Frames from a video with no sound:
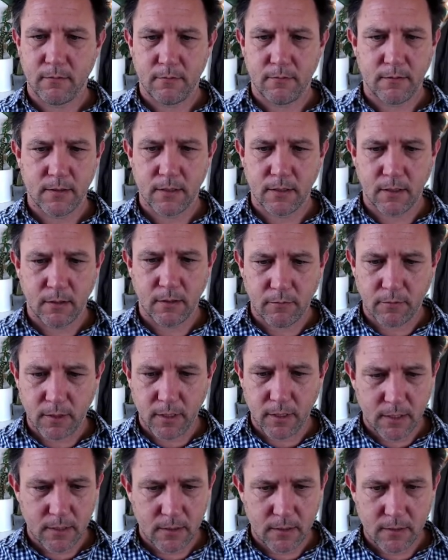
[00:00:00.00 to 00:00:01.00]
delivery.
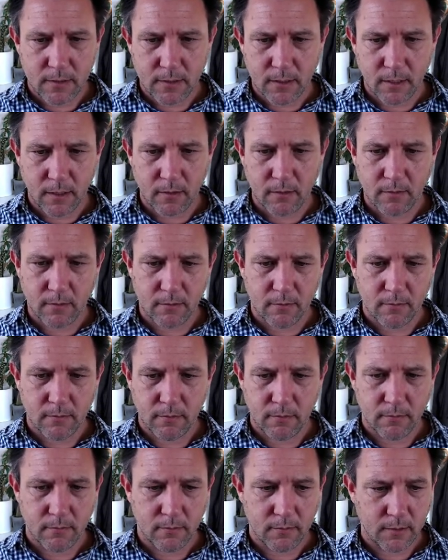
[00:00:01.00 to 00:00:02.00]
So
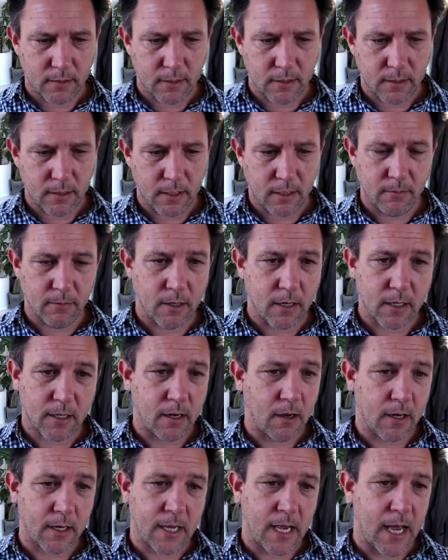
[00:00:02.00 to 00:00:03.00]
anyway,
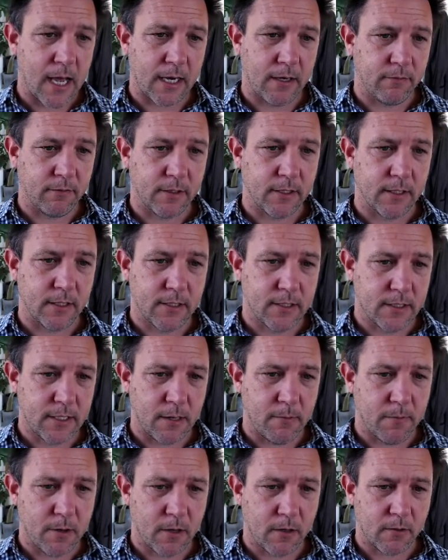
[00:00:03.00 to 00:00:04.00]
I can't even
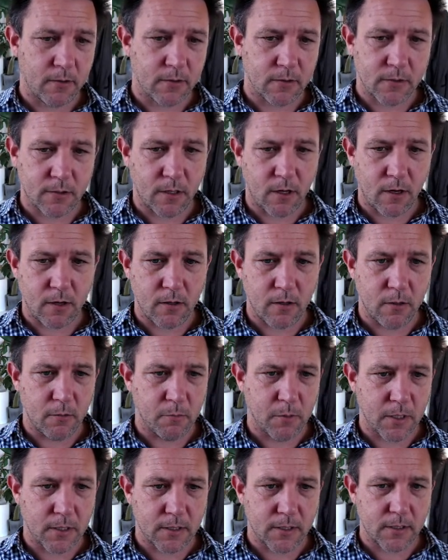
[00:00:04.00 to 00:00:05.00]
demo to show you,
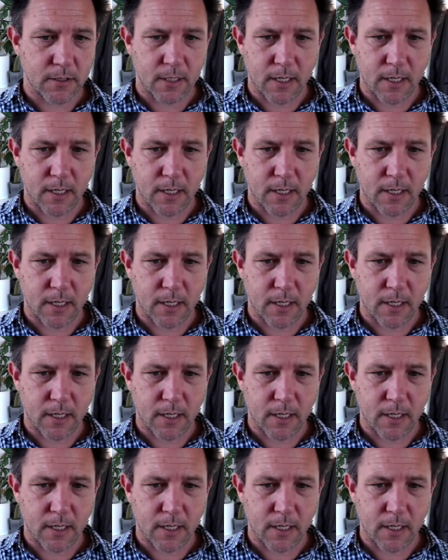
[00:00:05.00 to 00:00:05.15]
but